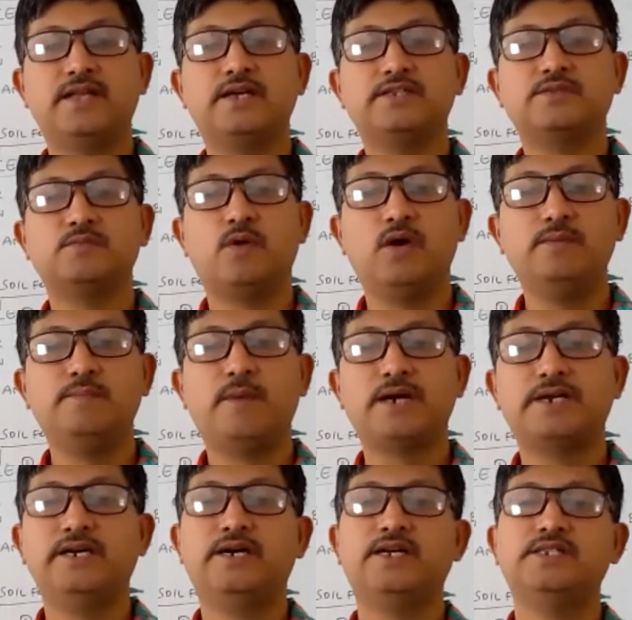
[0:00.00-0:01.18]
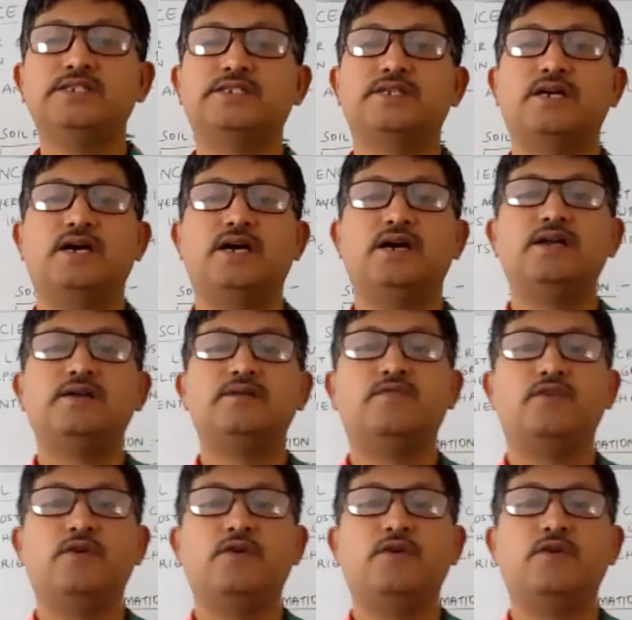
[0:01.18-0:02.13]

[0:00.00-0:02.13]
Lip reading: the small particles are